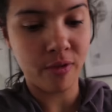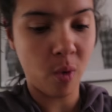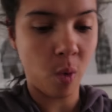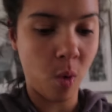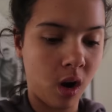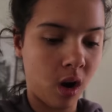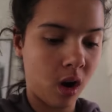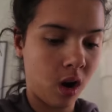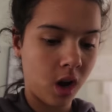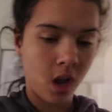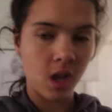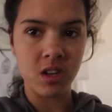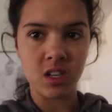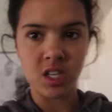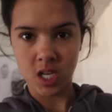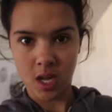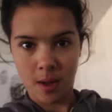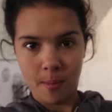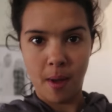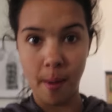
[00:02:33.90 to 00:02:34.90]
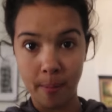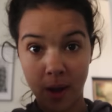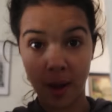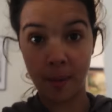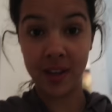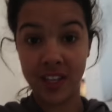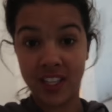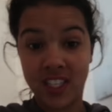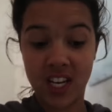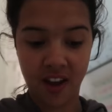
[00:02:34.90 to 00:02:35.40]
for some
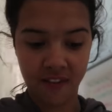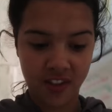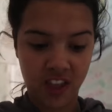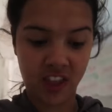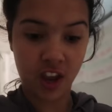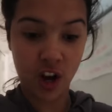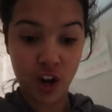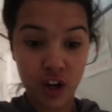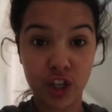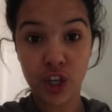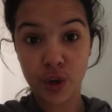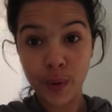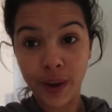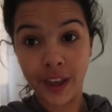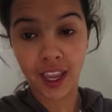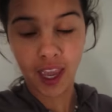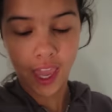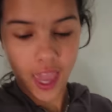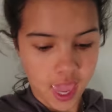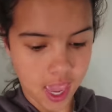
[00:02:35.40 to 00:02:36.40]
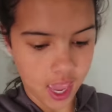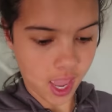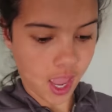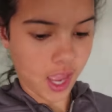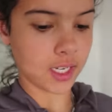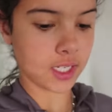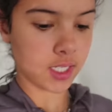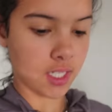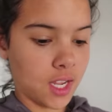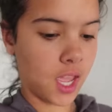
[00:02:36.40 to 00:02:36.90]
upcoming stuff that they're doing.
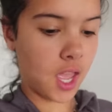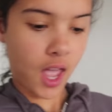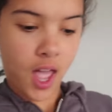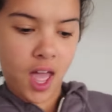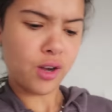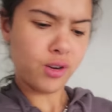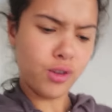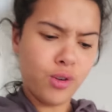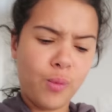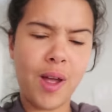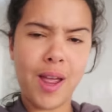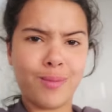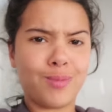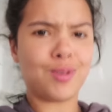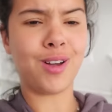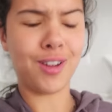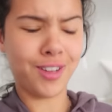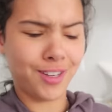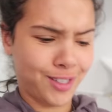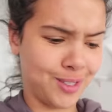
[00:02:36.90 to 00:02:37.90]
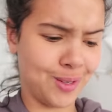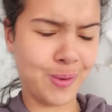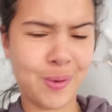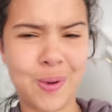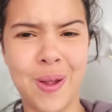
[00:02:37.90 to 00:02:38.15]
And I don't know why I'm talking so